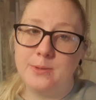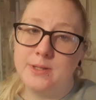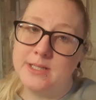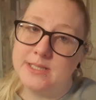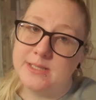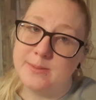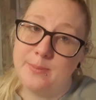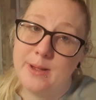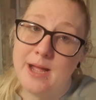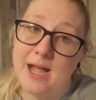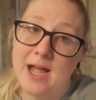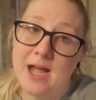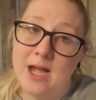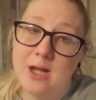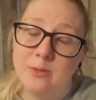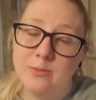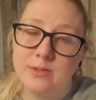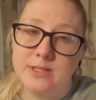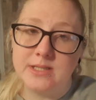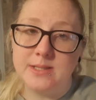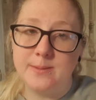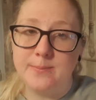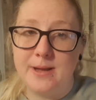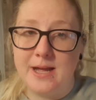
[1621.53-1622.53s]
it's a
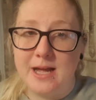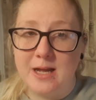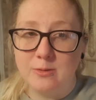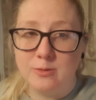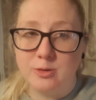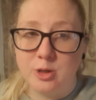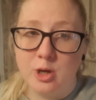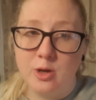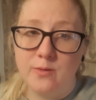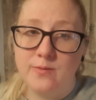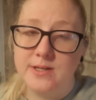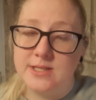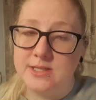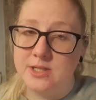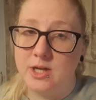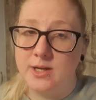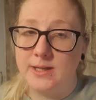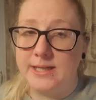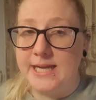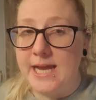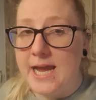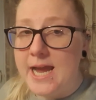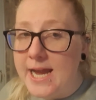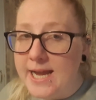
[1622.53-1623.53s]
pound, it's a pound off, it's not a
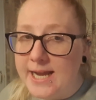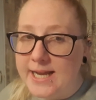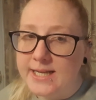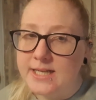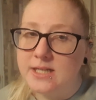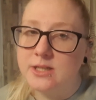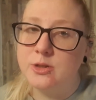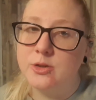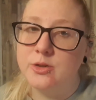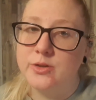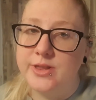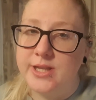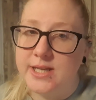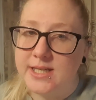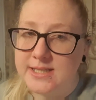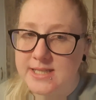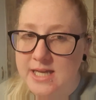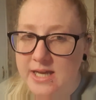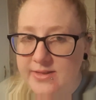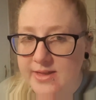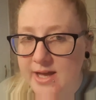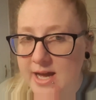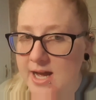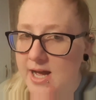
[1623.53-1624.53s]
gain and all things
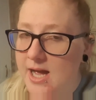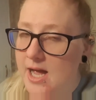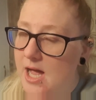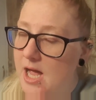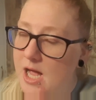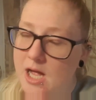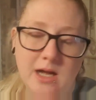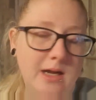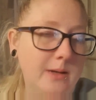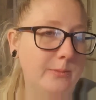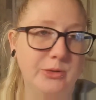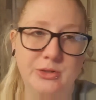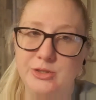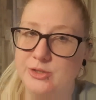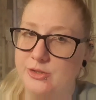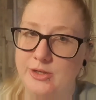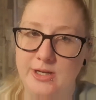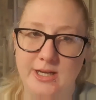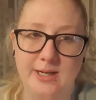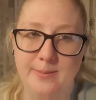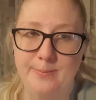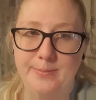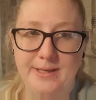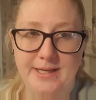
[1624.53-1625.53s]
like that. I'm just not
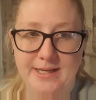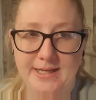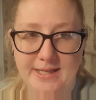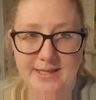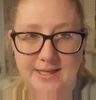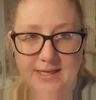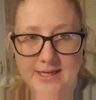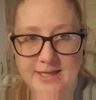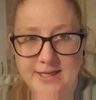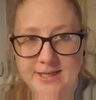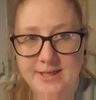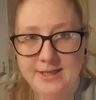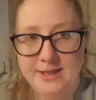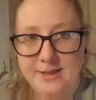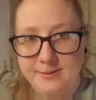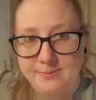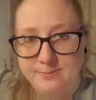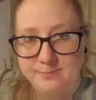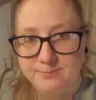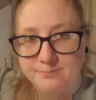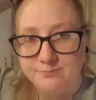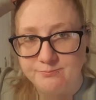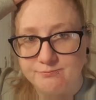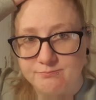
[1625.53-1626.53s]
happy.
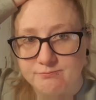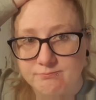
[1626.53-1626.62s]
Um,